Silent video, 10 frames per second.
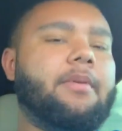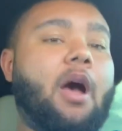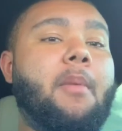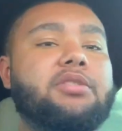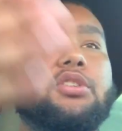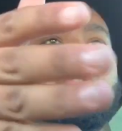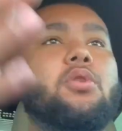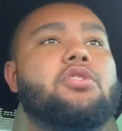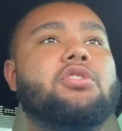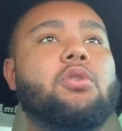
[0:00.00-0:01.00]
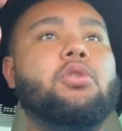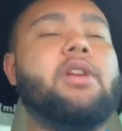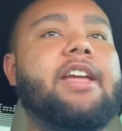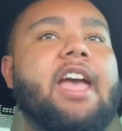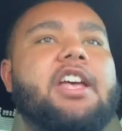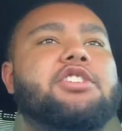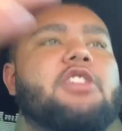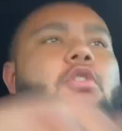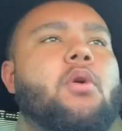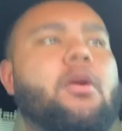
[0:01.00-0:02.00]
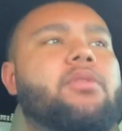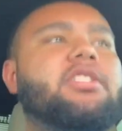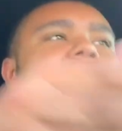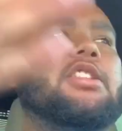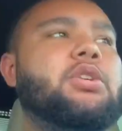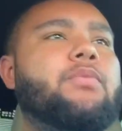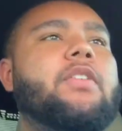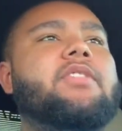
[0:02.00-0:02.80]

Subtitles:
I'm also still doing that cash giveaway once I hit 250